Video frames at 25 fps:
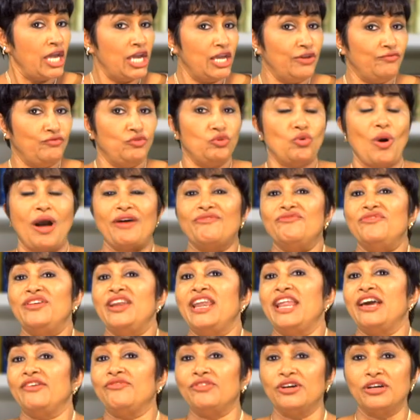If you have
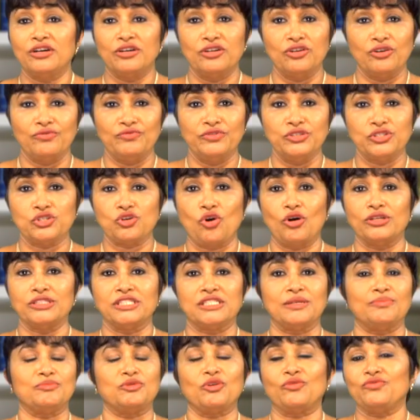never heard of this
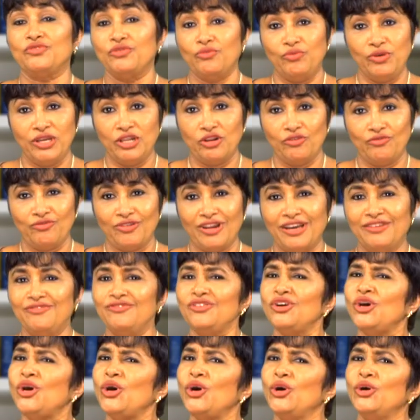concept of the wheel of life,
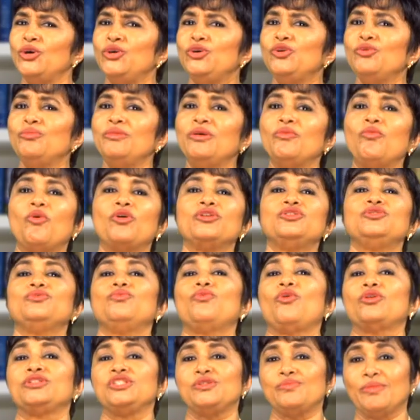you may want to
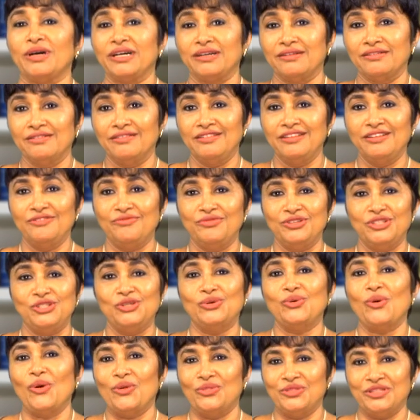watch my earlier
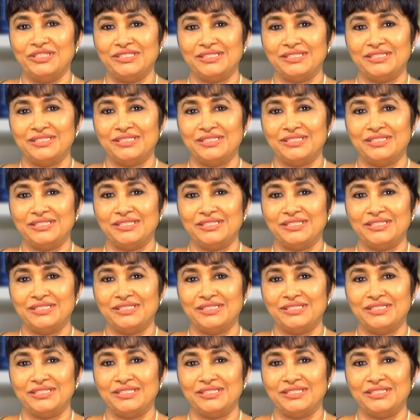video on